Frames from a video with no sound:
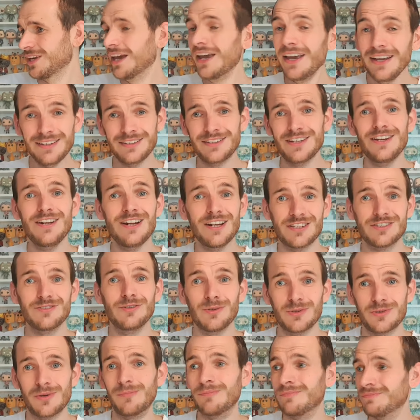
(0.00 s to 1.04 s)
it, it looks
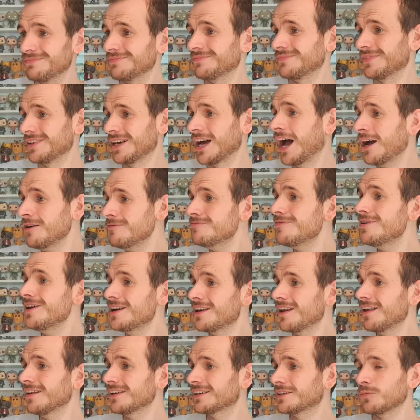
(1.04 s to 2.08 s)
awesome. I
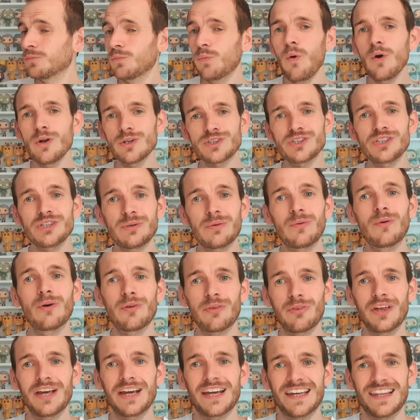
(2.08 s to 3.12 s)
really like it. What do you all
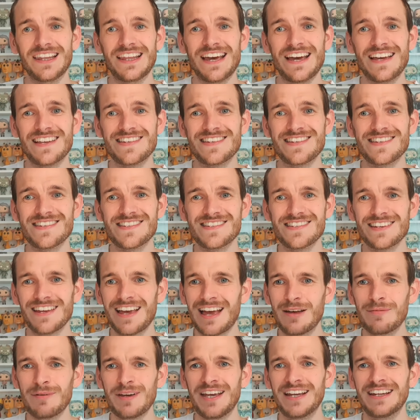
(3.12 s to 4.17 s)
think of this?
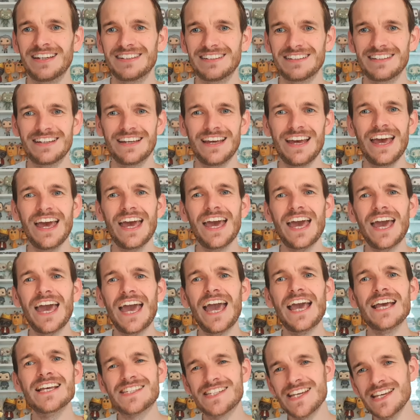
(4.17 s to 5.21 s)
I mean,
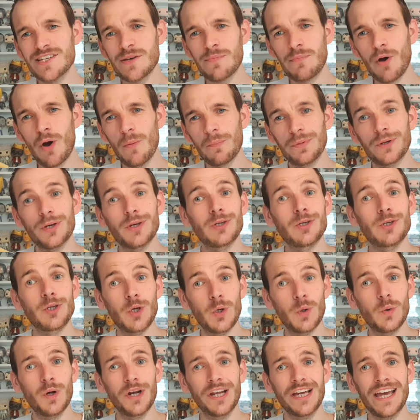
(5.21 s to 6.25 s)
is this a pop
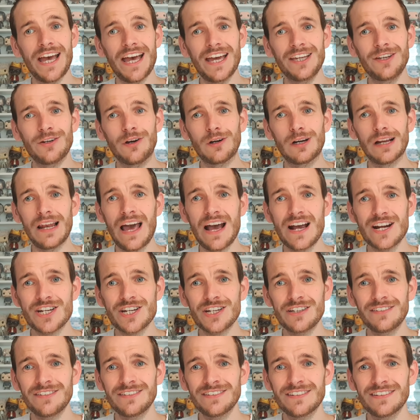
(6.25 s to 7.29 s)
you want to get in your
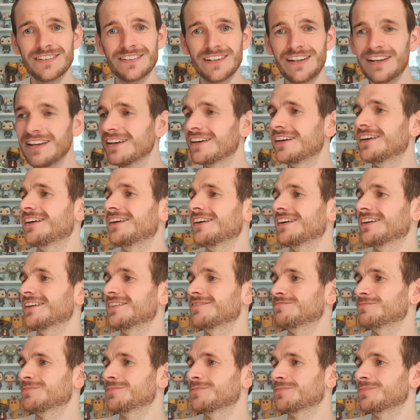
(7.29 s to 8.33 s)
collection?
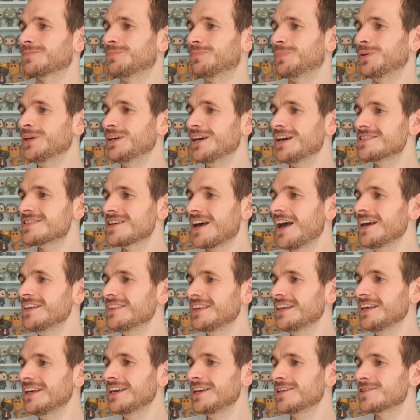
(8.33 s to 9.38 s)
Because I
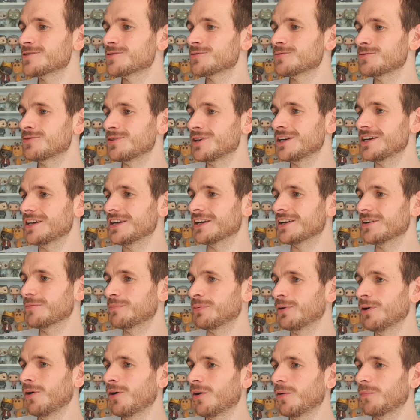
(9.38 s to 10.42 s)
think it's a really good
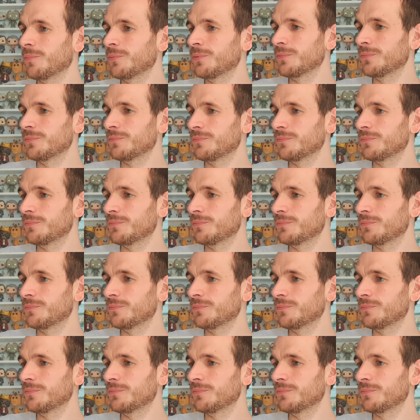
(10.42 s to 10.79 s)
pop.